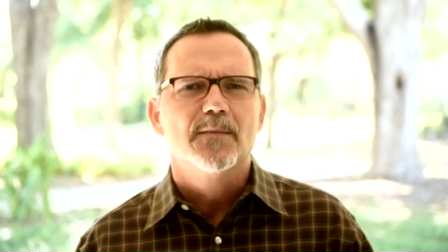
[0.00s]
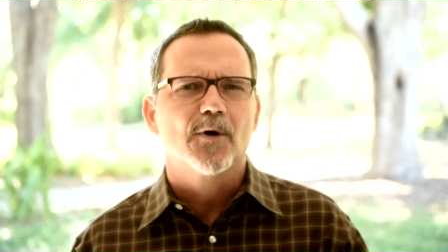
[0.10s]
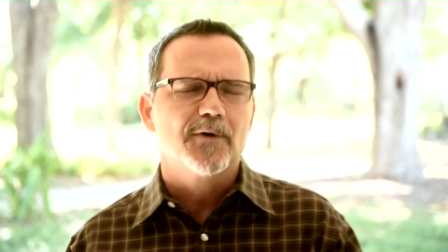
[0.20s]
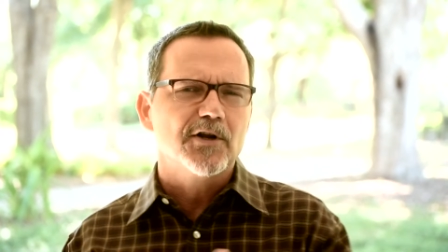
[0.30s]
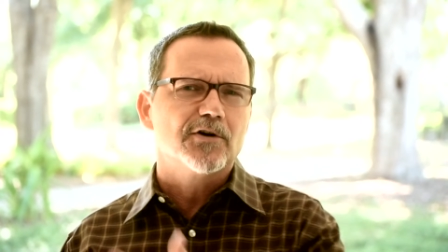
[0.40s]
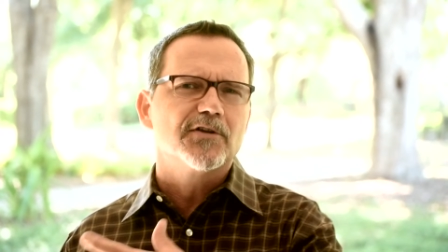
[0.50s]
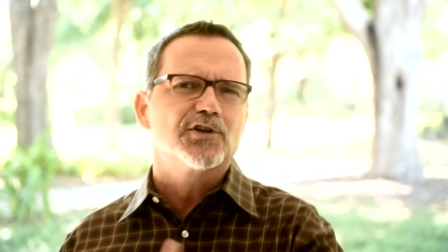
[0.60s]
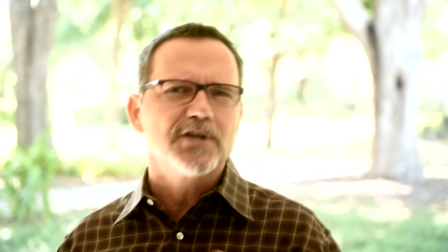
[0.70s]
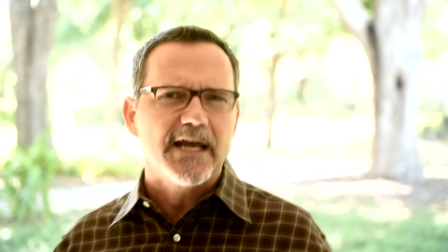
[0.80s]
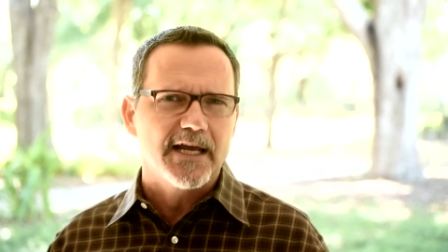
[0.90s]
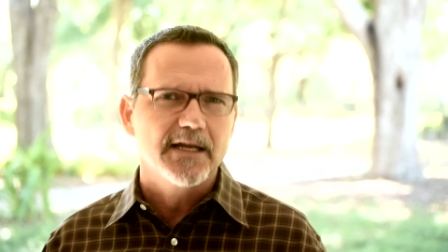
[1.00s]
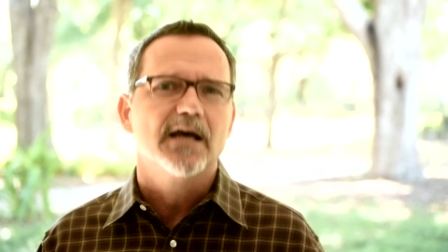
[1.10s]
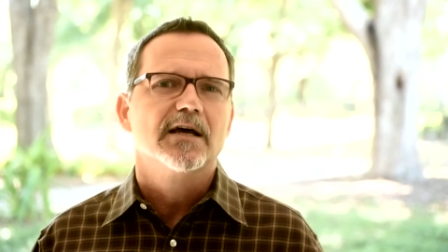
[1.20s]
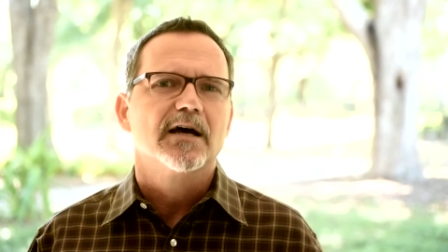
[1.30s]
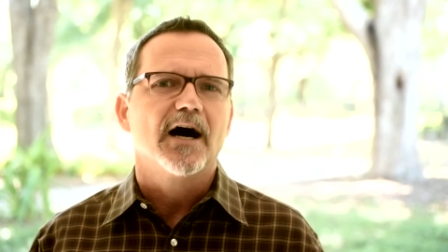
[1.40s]
But when you're in the
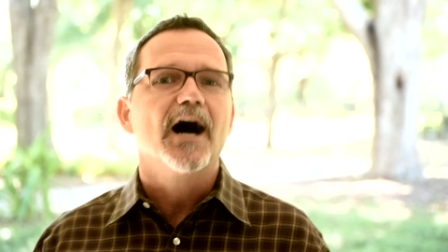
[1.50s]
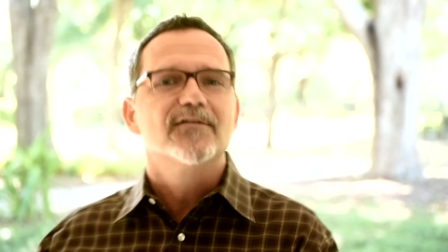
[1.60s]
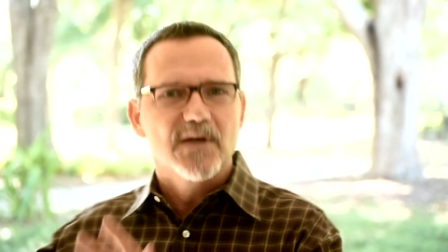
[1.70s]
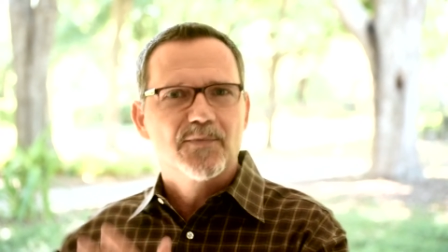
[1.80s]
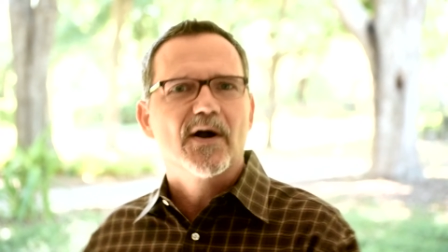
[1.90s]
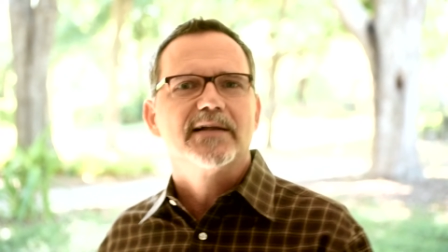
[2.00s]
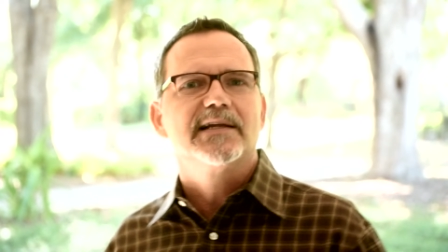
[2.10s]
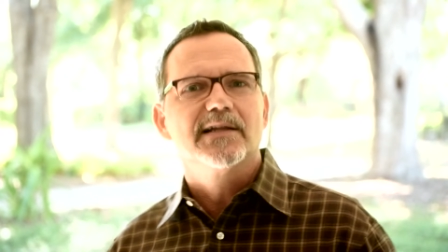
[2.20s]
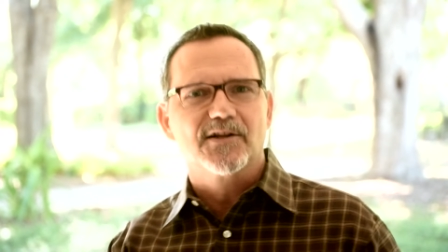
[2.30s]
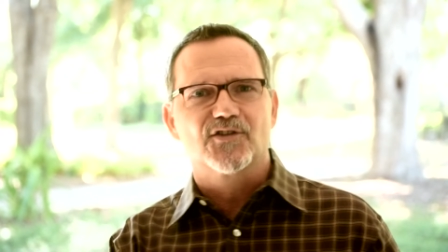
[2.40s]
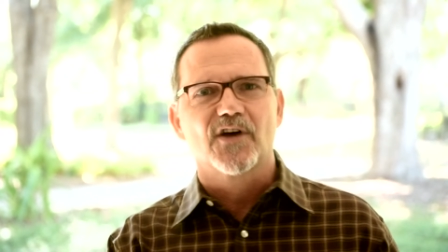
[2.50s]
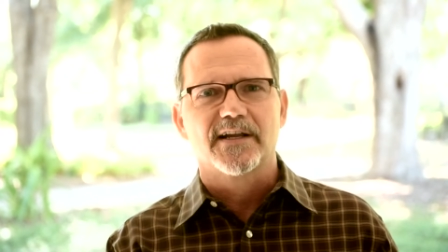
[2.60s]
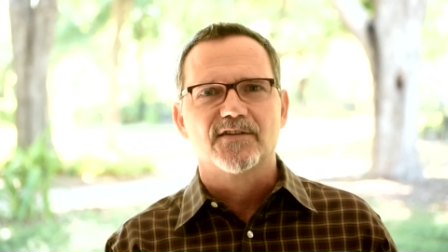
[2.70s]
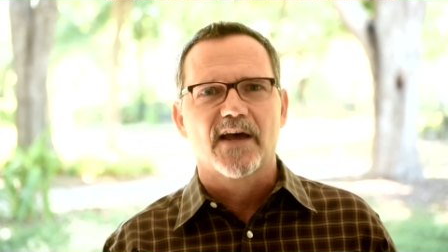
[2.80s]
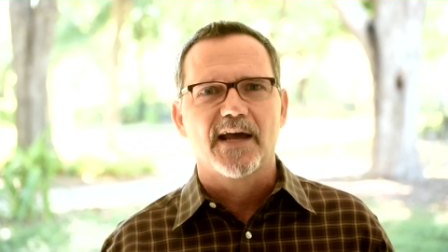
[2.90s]
shade of a brightly lit
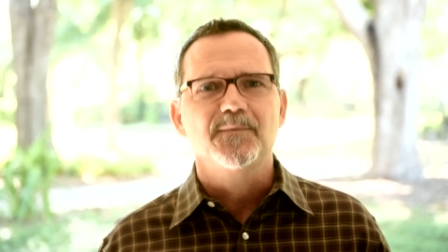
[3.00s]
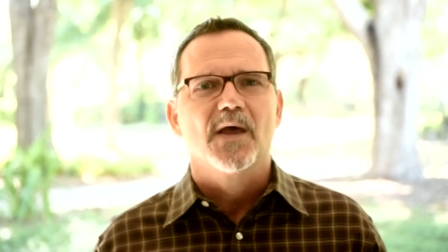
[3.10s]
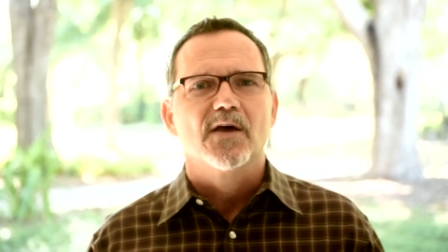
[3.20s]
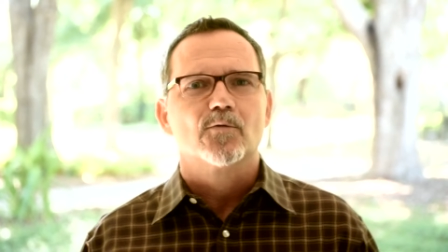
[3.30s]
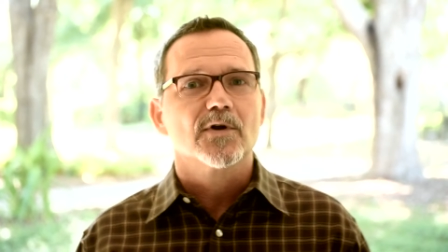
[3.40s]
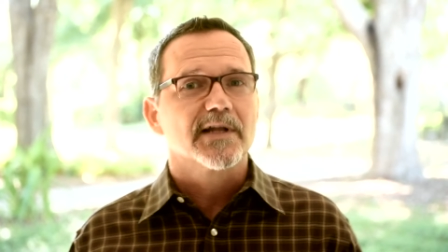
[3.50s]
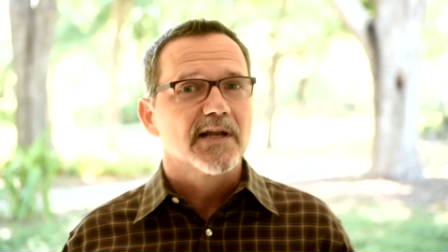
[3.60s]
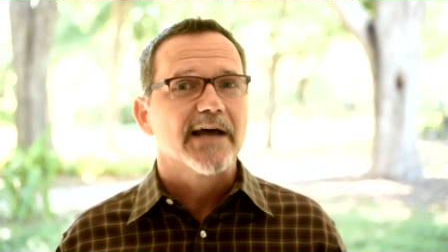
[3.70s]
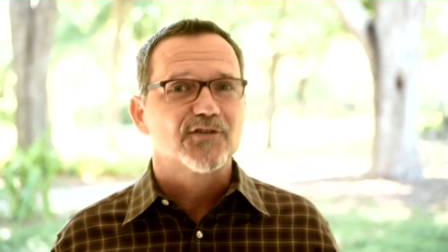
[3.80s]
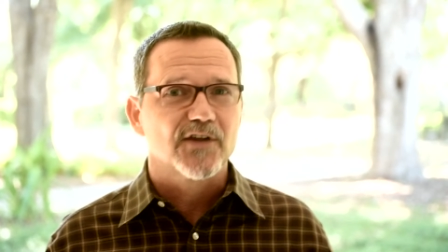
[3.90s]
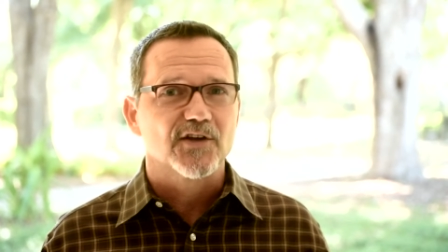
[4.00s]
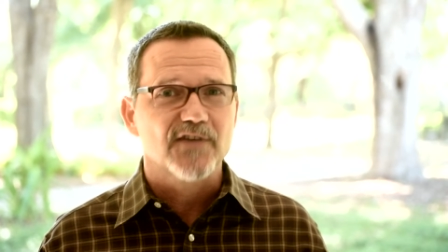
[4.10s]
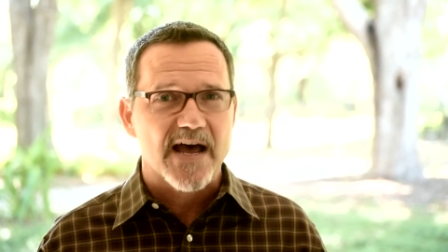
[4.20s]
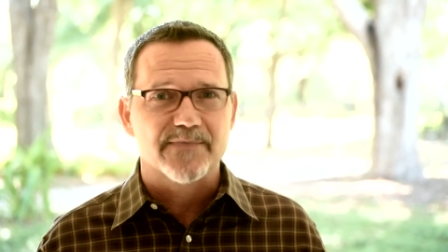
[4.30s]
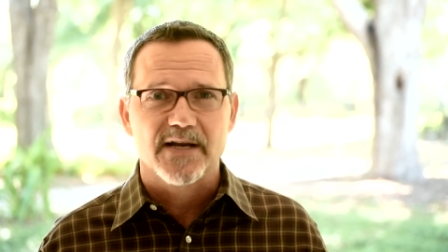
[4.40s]
sunny day, really nice
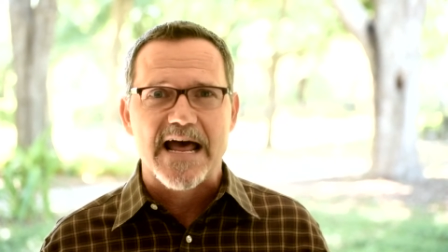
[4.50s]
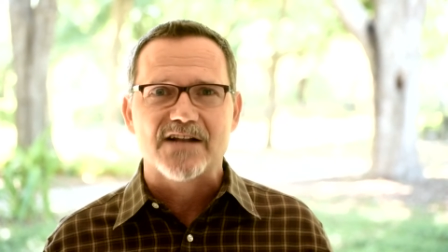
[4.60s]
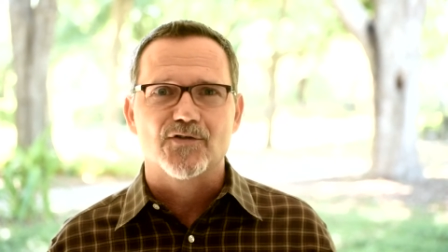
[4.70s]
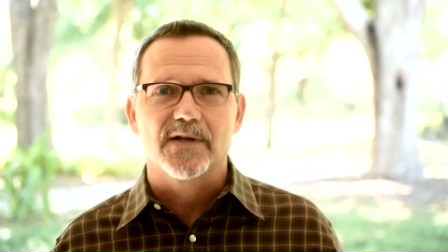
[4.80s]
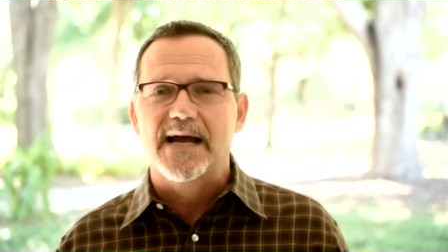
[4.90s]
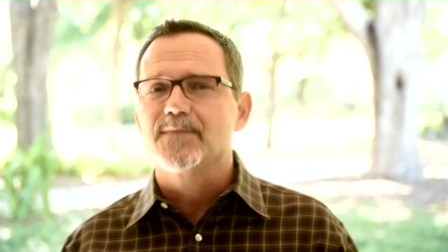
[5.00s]
things happen naturally.